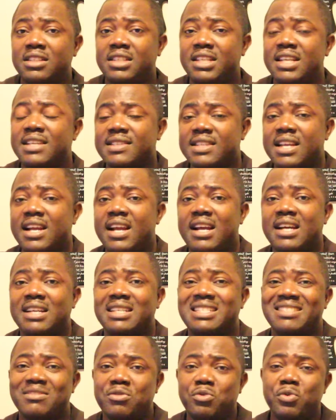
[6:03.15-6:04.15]
this
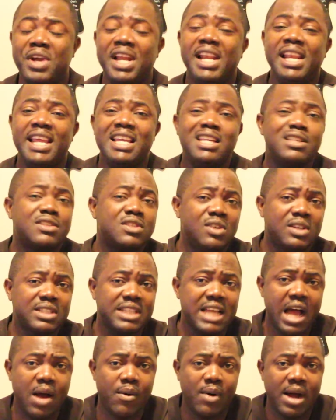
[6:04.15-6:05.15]
earth really is
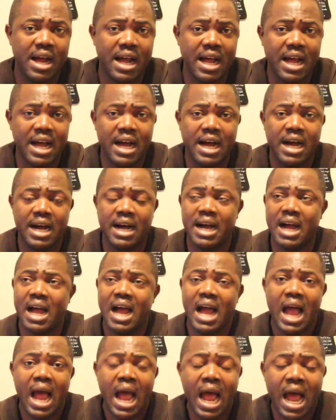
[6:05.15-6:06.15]
not our uh,
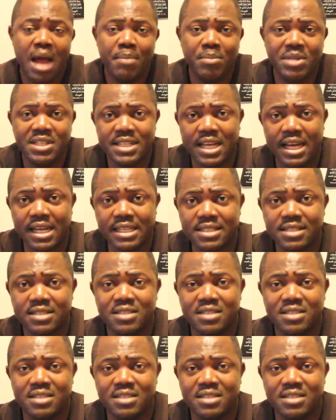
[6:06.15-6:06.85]
habitat.